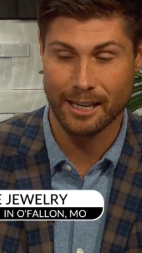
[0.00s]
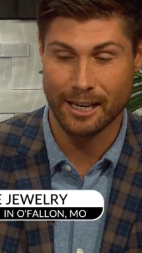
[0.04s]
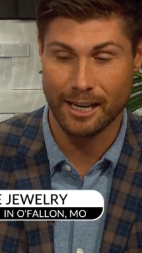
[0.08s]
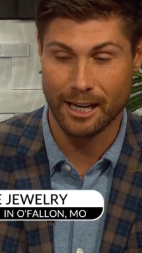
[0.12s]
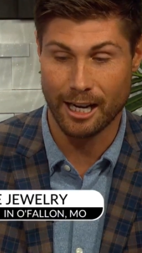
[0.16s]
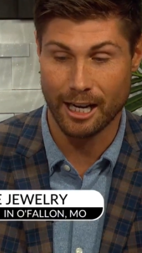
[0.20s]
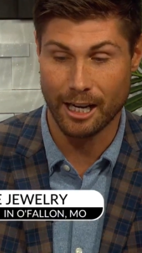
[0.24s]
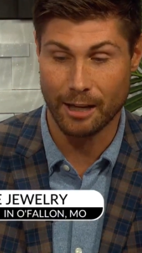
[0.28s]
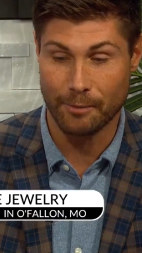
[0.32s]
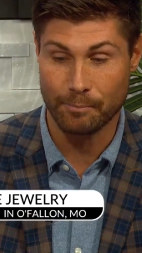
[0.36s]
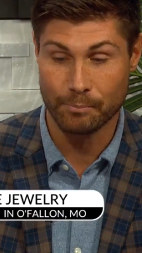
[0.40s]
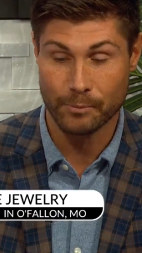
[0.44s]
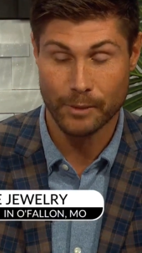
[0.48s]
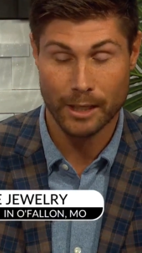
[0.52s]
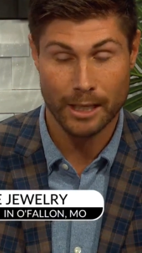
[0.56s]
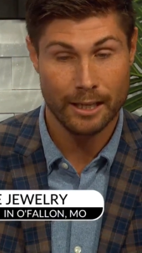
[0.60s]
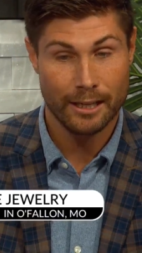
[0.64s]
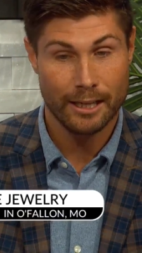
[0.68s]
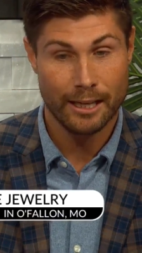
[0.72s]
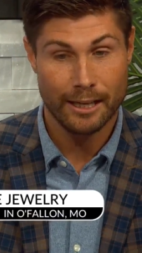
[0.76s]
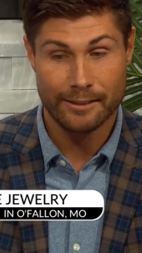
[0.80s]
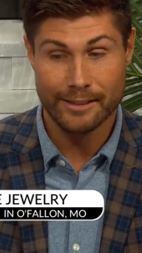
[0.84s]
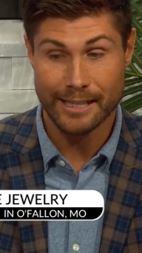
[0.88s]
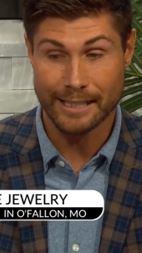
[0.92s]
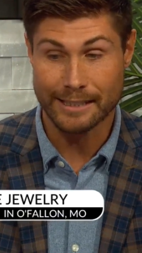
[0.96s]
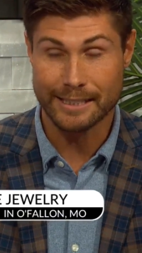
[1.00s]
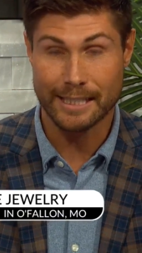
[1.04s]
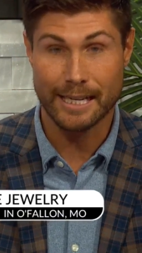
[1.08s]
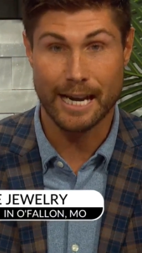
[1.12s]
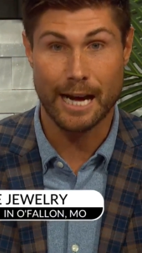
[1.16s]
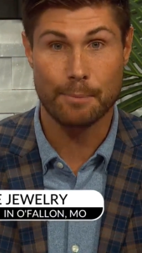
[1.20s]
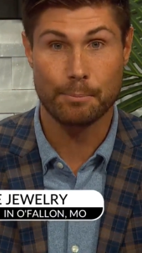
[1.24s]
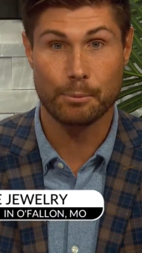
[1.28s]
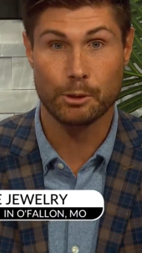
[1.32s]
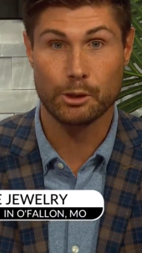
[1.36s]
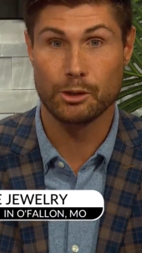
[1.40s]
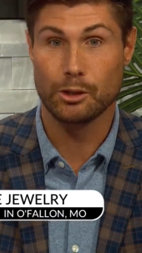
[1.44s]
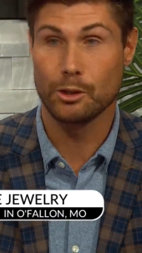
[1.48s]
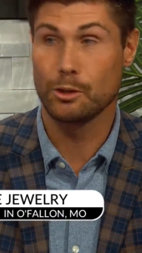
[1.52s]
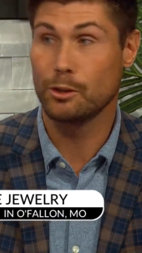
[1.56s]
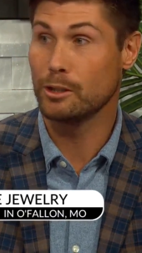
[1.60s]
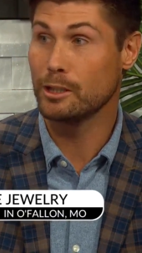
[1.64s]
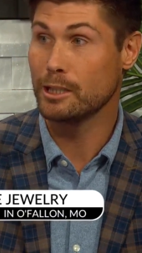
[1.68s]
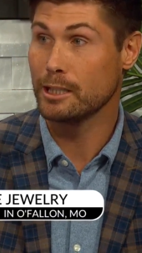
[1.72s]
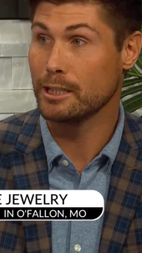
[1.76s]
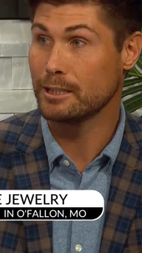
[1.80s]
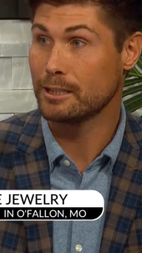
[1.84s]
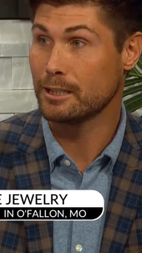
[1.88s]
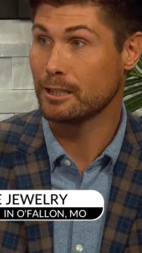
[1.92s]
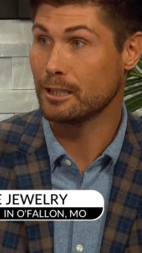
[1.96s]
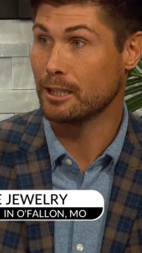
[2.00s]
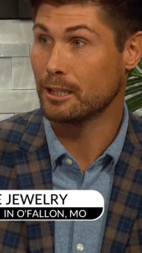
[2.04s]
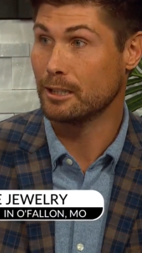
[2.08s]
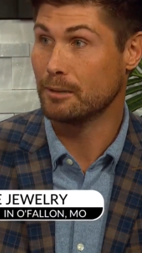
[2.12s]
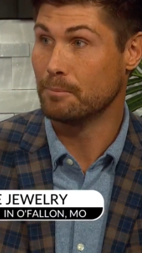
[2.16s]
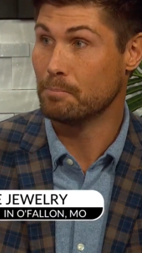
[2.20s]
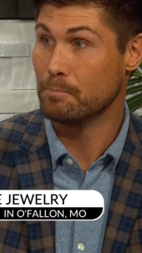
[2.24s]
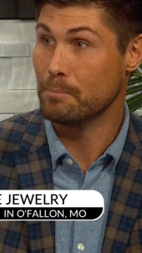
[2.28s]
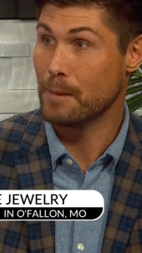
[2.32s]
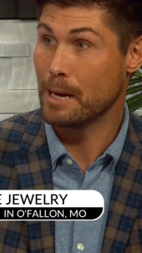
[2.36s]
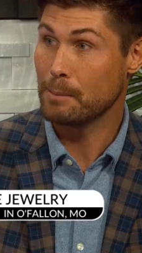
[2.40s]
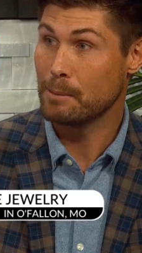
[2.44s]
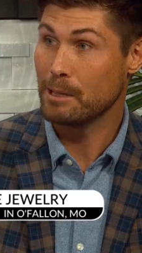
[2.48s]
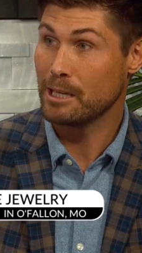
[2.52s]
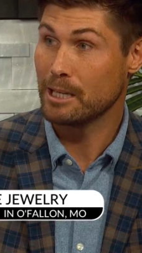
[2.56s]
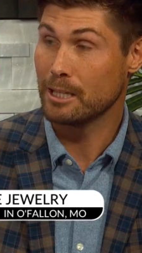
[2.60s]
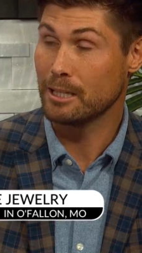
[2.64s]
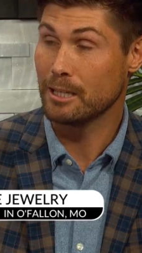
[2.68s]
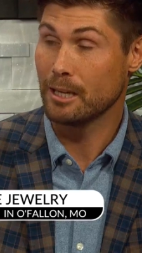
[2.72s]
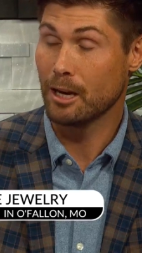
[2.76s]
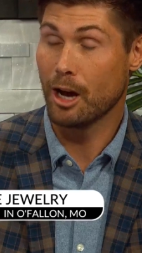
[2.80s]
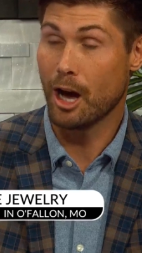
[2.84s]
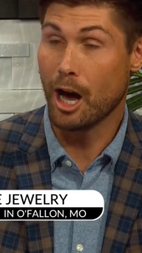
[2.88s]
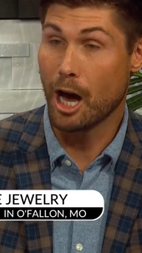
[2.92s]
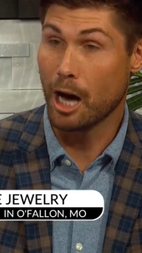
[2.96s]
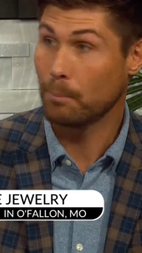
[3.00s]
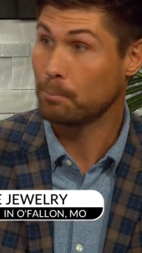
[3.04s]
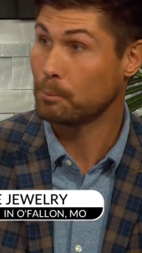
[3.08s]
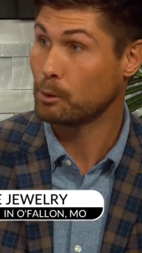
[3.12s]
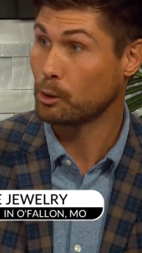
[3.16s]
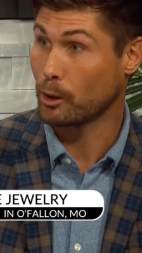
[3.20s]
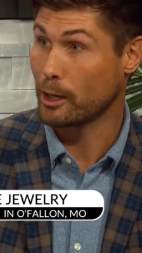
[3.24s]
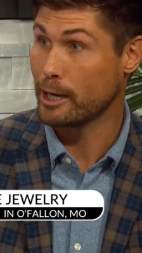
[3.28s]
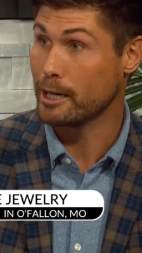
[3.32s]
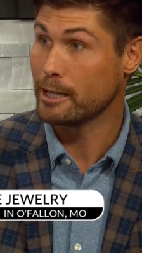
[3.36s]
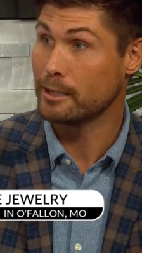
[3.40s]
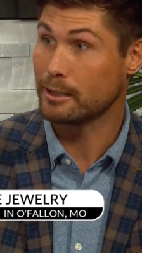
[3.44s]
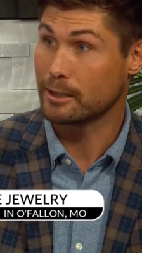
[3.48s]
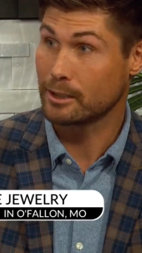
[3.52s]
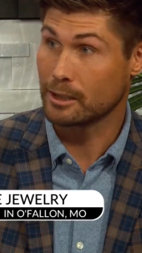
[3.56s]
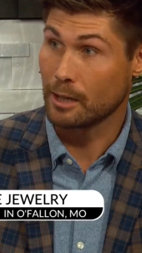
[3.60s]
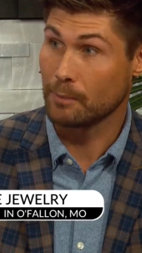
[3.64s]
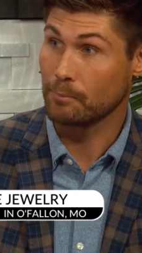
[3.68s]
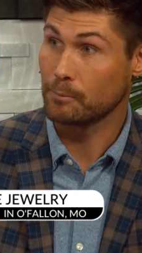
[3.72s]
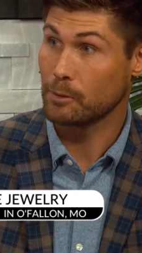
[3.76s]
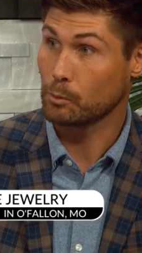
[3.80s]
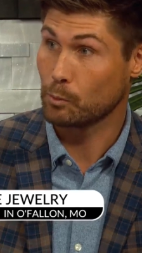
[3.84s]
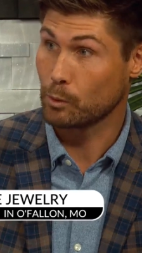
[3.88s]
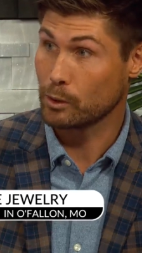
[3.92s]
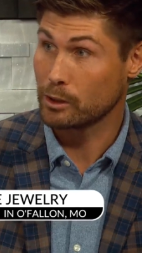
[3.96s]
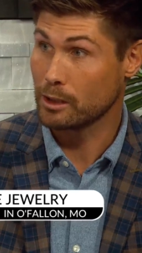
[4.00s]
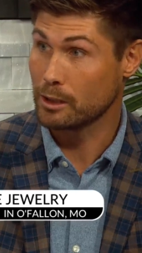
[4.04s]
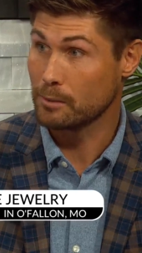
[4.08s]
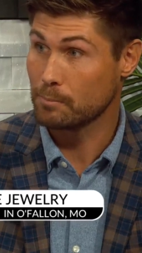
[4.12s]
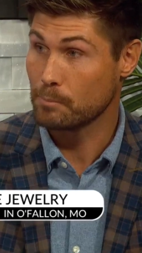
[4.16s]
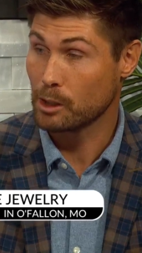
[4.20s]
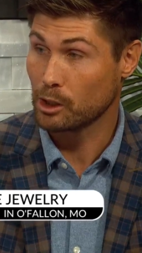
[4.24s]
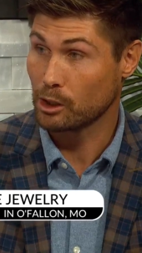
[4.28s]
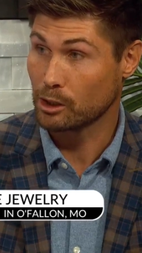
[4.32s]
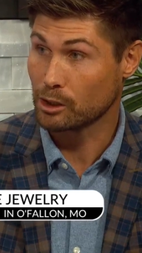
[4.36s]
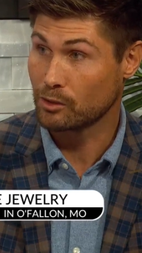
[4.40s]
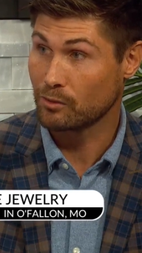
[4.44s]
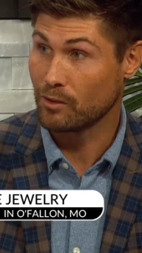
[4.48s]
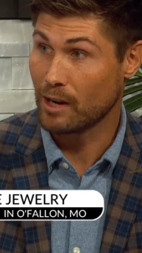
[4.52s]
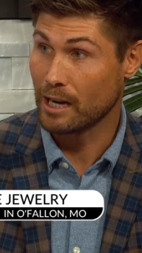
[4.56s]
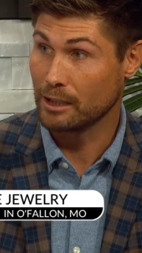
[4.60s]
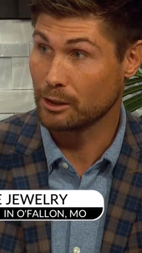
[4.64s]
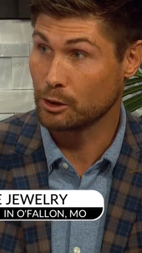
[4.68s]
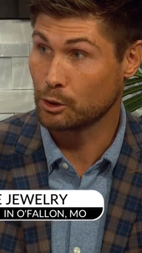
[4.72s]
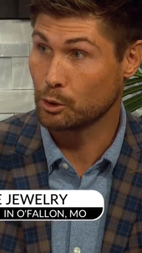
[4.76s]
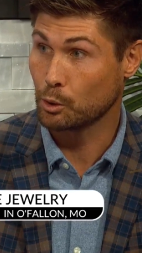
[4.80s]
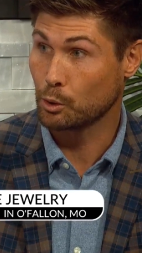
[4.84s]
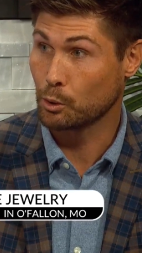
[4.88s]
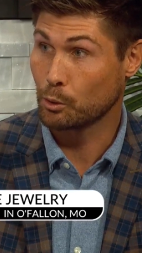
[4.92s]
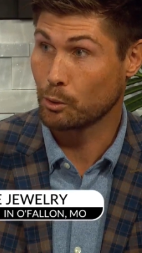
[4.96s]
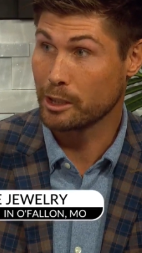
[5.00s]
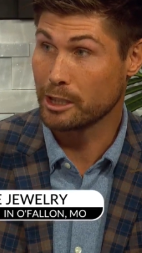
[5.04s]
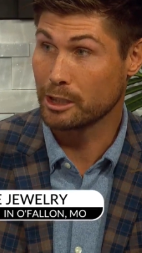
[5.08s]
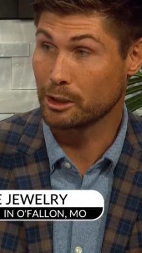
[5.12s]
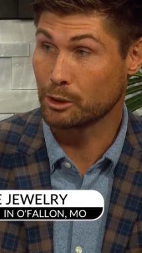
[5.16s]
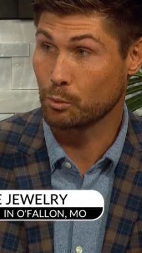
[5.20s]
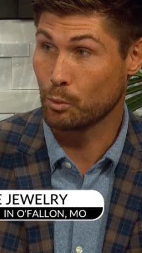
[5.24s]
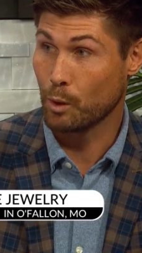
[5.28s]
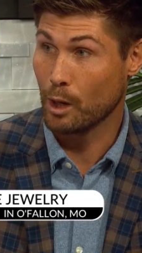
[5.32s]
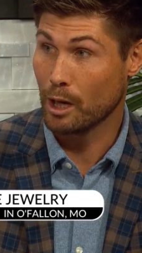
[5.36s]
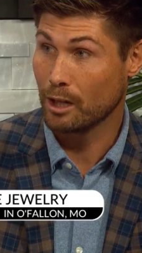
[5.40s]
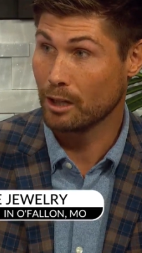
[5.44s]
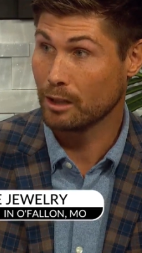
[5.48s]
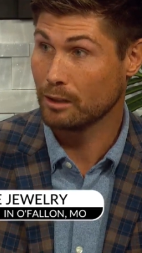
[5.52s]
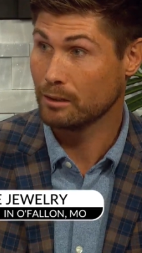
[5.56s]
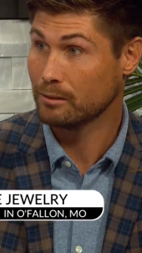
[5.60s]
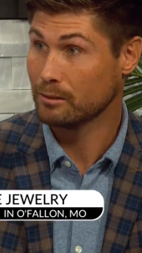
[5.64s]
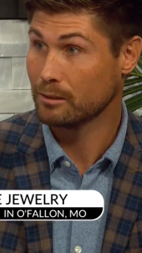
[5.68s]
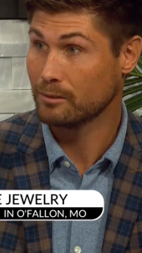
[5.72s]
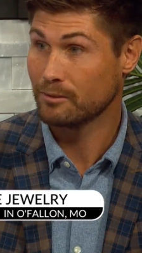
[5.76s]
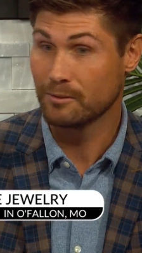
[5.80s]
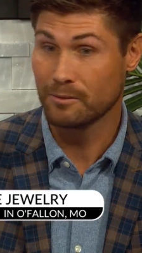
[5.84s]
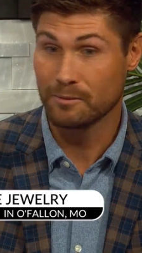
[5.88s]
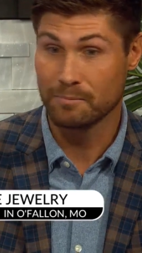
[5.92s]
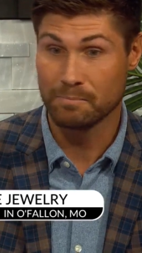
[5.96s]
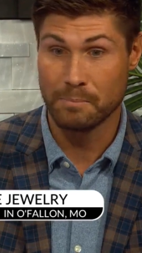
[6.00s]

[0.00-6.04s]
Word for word: Um, and that's an opportunity to maybe upgrade to something within Miller's Fine Jewelry as well.